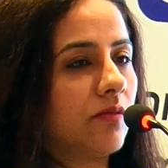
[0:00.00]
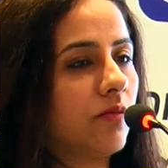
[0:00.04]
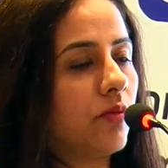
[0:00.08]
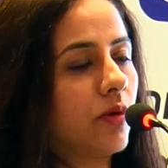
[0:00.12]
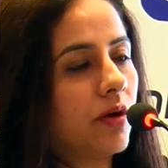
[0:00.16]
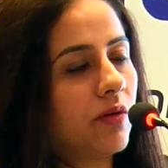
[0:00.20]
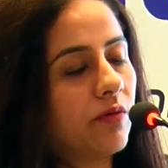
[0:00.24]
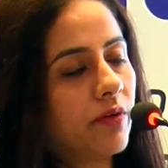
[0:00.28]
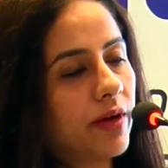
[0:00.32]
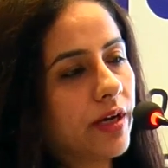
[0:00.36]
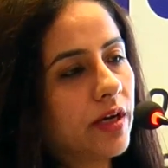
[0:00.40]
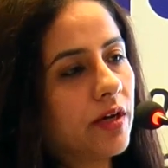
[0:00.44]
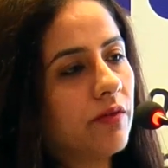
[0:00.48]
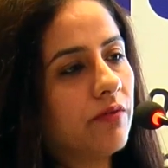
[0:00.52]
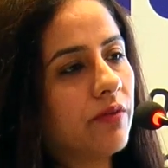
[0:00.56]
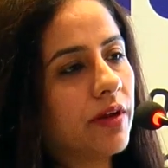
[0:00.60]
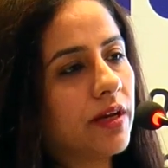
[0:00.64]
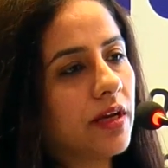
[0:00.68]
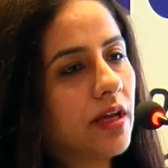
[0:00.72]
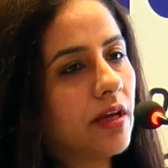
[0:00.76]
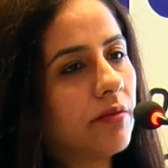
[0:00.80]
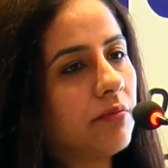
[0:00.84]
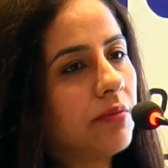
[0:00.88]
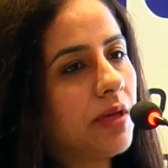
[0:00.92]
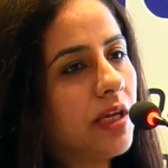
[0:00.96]
When
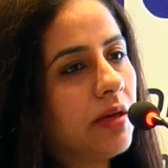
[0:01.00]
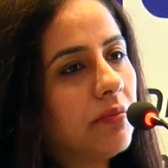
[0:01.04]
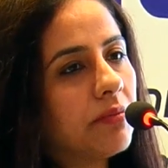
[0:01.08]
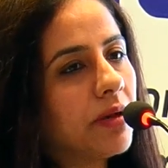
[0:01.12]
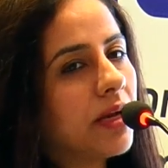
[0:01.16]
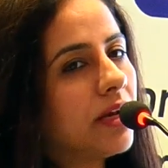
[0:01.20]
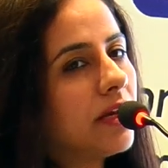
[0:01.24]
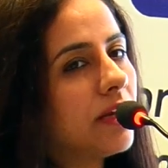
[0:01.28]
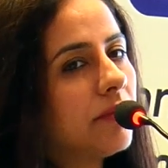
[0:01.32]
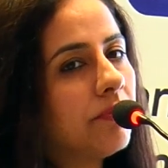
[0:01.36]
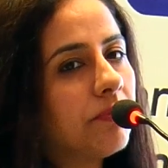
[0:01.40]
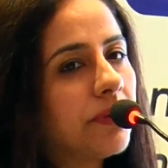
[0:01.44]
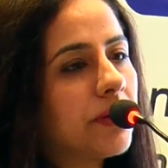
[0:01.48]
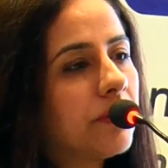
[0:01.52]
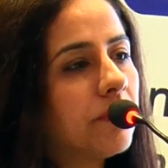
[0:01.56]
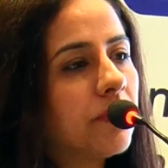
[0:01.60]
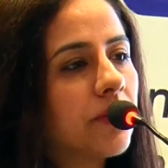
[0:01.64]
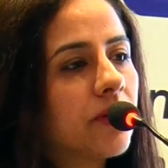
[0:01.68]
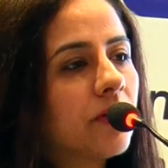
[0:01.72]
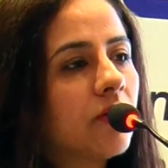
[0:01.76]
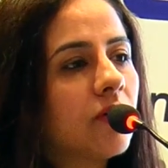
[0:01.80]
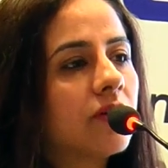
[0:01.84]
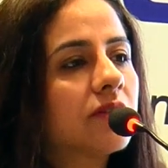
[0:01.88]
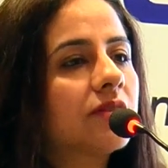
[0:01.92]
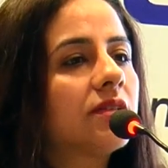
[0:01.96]
I mean by lipid
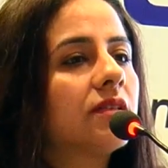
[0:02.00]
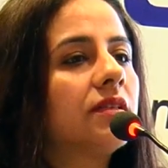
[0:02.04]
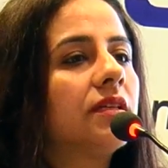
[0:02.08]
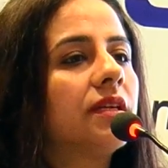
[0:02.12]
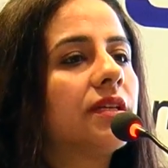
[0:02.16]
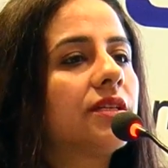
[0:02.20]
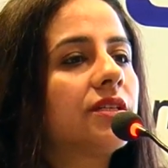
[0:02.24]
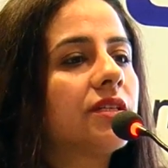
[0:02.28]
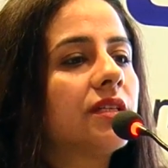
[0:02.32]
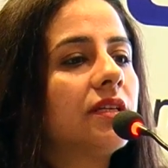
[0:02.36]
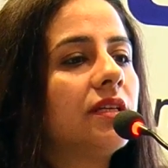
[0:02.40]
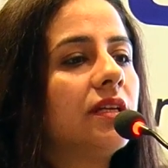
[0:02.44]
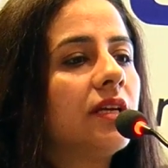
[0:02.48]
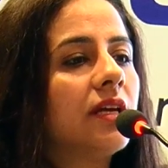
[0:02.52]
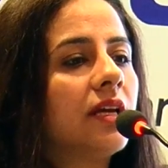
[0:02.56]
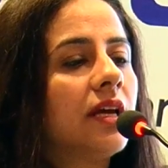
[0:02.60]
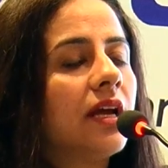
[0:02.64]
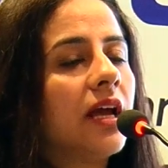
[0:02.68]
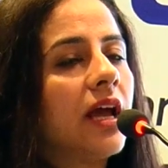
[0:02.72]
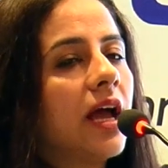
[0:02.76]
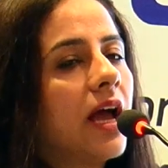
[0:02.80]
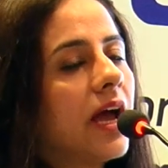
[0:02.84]
peroxidation,